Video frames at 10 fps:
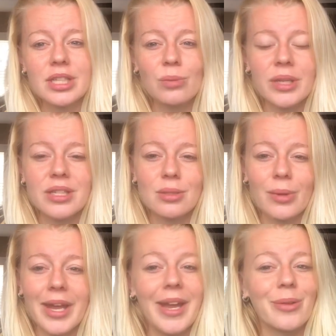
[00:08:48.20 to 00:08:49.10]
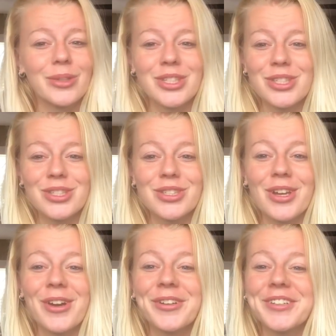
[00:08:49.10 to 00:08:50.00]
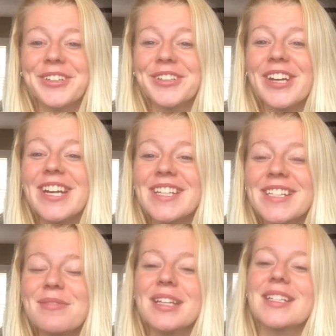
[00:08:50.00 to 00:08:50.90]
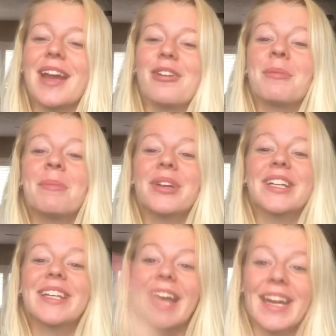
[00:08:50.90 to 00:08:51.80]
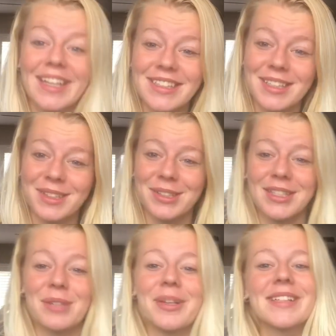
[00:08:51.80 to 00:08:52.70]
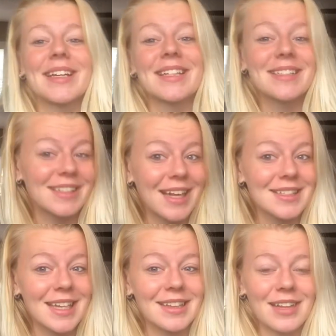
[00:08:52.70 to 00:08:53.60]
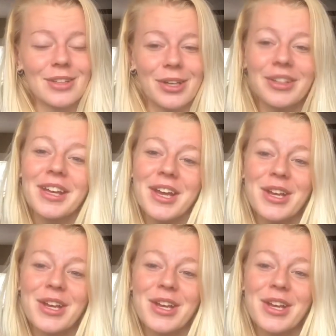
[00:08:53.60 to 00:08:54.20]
weeks away, which is so crazy because I remember getting to 13 weeks and it did not take that long.